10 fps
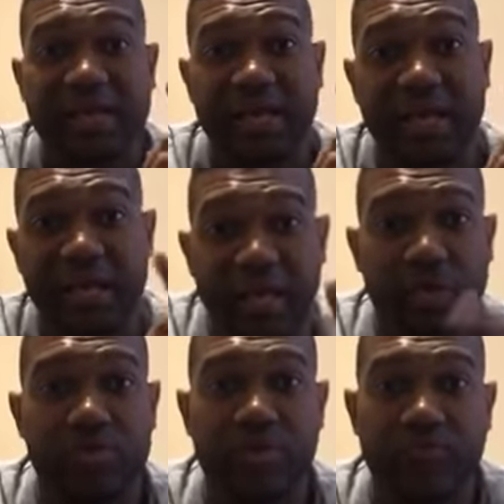to
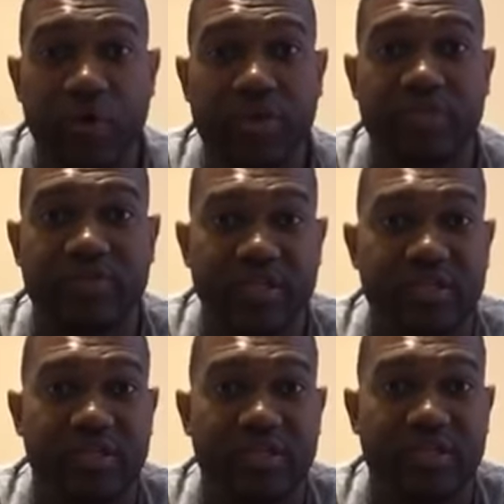hear the voice of
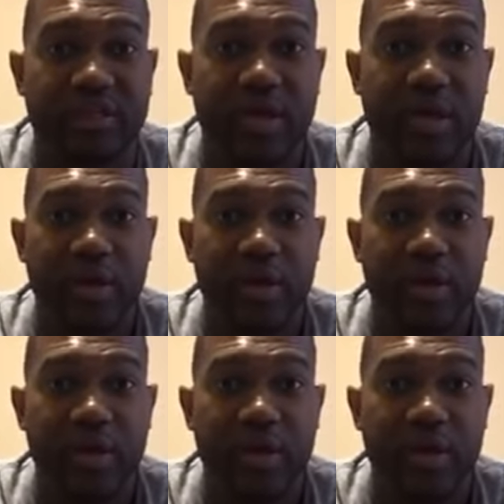Jesus,